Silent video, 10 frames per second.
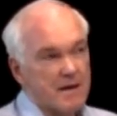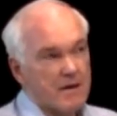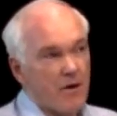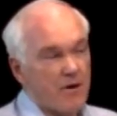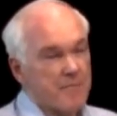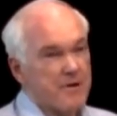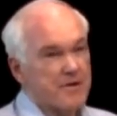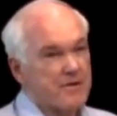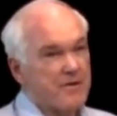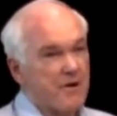Call it
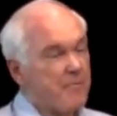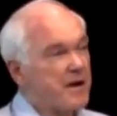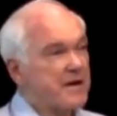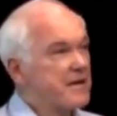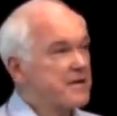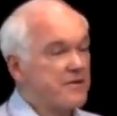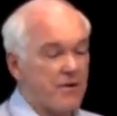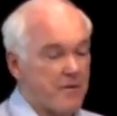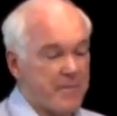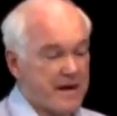miracle, call it barakah,
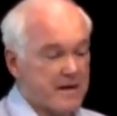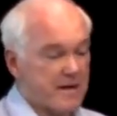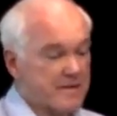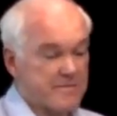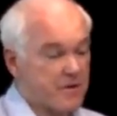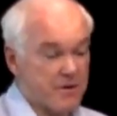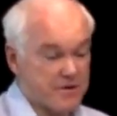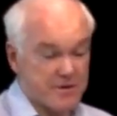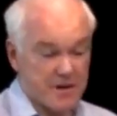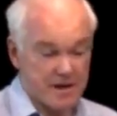call it bad luck, call
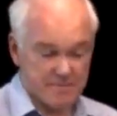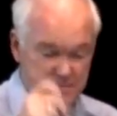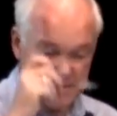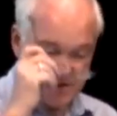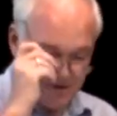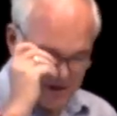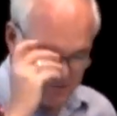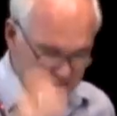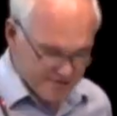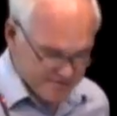it good luck. It's all the
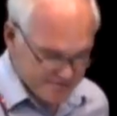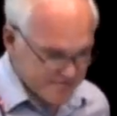above.